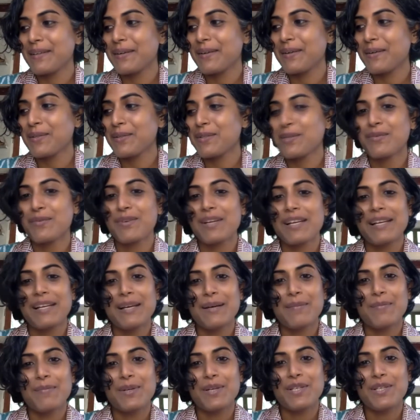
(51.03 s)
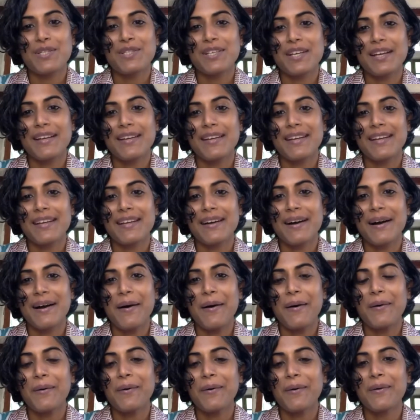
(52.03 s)
also really appreciating
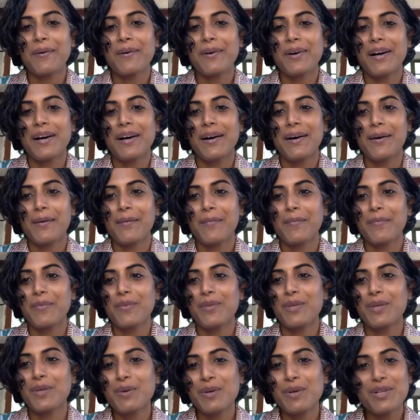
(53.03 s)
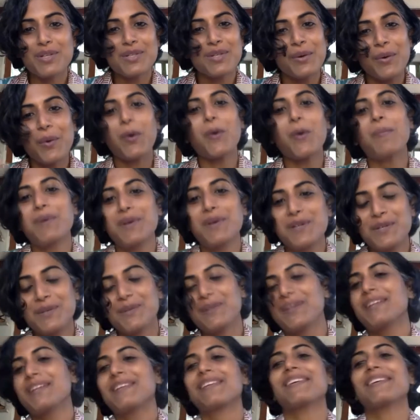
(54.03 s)
how um, you were so open to
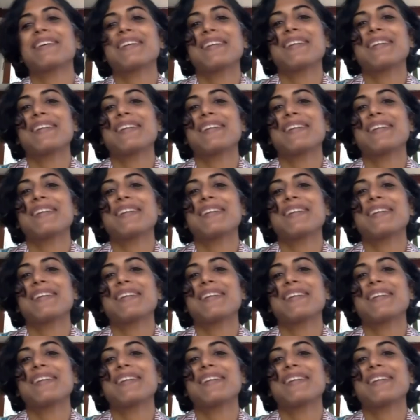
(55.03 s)
it